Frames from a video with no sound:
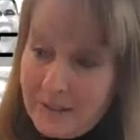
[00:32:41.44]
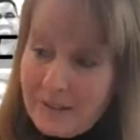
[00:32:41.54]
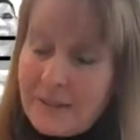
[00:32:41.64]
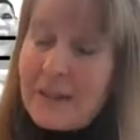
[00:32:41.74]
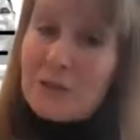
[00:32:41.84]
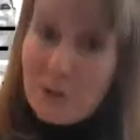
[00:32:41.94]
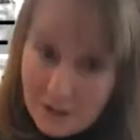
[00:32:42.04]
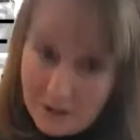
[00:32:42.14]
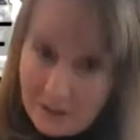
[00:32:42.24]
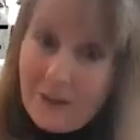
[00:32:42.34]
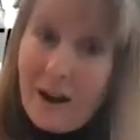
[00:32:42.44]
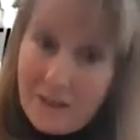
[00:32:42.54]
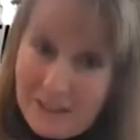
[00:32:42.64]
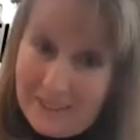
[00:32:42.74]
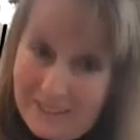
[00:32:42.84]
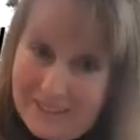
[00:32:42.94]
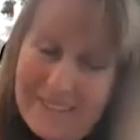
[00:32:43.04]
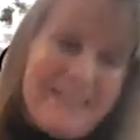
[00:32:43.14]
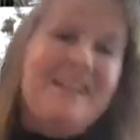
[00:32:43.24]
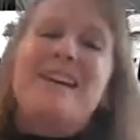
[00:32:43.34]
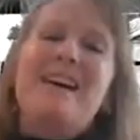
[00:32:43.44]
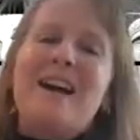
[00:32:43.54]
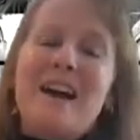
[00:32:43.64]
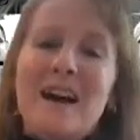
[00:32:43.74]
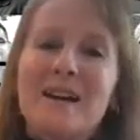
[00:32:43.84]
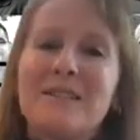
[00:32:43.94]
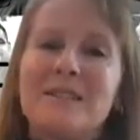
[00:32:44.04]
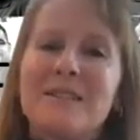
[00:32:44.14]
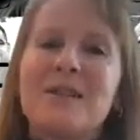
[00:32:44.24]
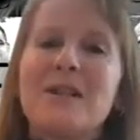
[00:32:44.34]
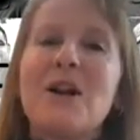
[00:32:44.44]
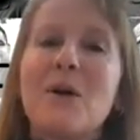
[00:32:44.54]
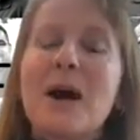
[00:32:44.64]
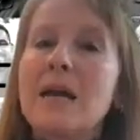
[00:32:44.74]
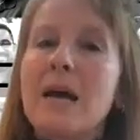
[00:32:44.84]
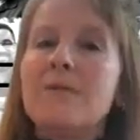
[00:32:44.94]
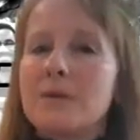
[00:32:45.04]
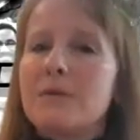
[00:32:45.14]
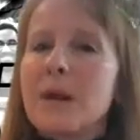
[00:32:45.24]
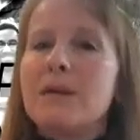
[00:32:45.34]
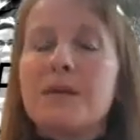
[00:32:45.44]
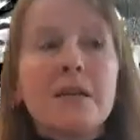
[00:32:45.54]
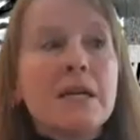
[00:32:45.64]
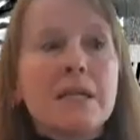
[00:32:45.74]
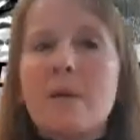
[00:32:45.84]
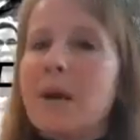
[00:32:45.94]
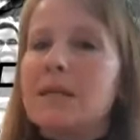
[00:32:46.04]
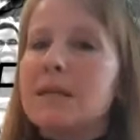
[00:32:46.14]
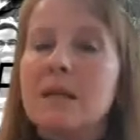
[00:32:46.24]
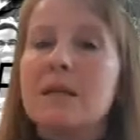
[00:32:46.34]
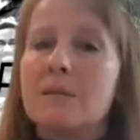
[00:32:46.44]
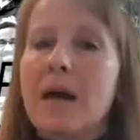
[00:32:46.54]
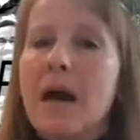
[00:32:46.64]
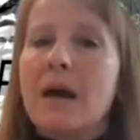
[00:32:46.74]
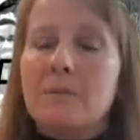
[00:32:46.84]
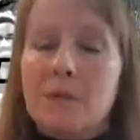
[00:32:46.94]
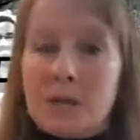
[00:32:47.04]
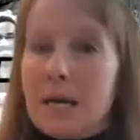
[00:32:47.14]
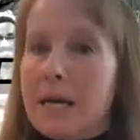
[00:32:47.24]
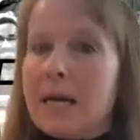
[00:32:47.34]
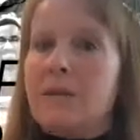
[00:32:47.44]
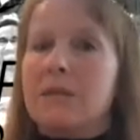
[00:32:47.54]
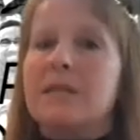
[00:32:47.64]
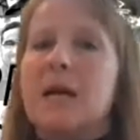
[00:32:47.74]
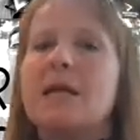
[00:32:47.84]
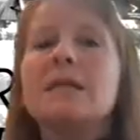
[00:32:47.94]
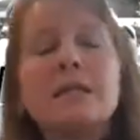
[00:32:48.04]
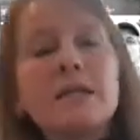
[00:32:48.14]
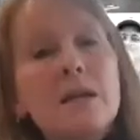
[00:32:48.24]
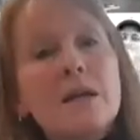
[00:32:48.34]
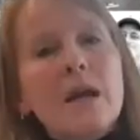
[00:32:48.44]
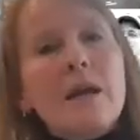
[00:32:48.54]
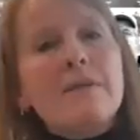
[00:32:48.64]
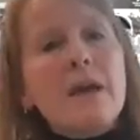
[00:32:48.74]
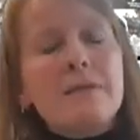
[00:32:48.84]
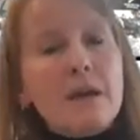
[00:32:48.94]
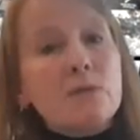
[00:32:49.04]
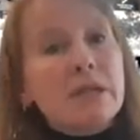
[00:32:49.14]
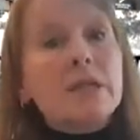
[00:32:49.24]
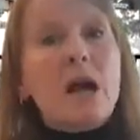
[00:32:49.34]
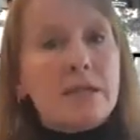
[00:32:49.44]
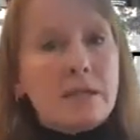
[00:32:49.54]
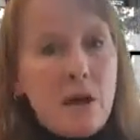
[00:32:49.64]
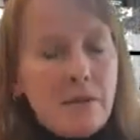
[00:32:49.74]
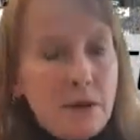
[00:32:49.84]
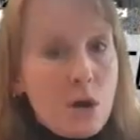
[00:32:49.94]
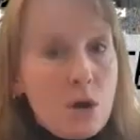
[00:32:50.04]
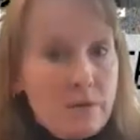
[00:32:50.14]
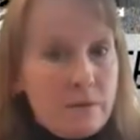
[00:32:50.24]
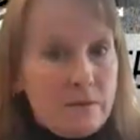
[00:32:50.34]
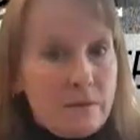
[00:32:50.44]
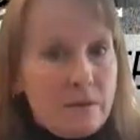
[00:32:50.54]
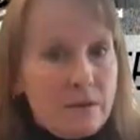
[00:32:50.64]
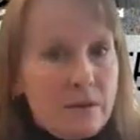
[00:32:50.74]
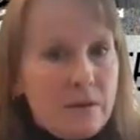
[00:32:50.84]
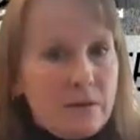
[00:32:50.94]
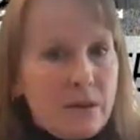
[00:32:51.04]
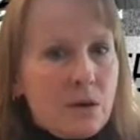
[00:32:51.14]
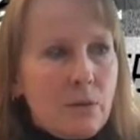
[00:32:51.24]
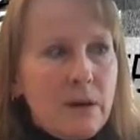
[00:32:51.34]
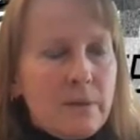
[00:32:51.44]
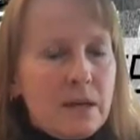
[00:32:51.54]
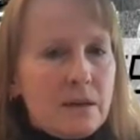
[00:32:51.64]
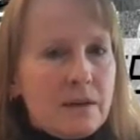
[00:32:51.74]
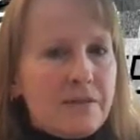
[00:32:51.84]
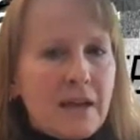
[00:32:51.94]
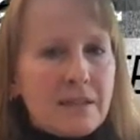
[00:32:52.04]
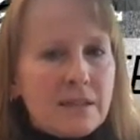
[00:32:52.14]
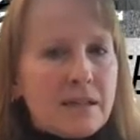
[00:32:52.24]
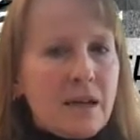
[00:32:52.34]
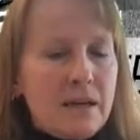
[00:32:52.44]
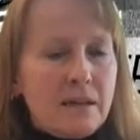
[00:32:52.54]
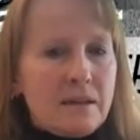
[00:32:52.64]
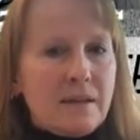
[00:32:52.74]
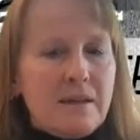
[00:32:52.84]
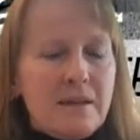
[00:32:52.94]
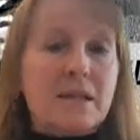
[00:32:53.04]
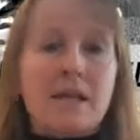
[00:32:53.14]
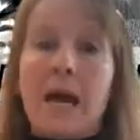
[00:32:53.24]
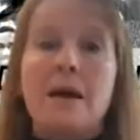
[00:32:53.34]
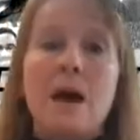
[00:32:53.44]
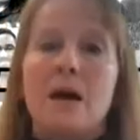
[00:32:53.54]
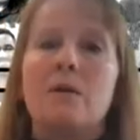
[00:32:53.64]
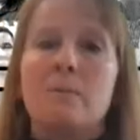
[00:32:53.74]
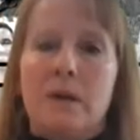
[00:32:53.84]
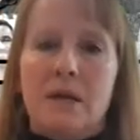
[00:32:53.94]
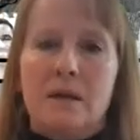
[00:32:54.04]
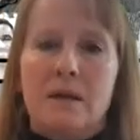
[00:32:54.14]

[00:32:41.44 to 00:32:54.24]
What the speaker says: That's right, you're not. And you know, and the thing is, I'm not telling them that. I'm just laying out the science, and then they realize it on their own. They go, wait a minute, if that's the science, then this cannot help me.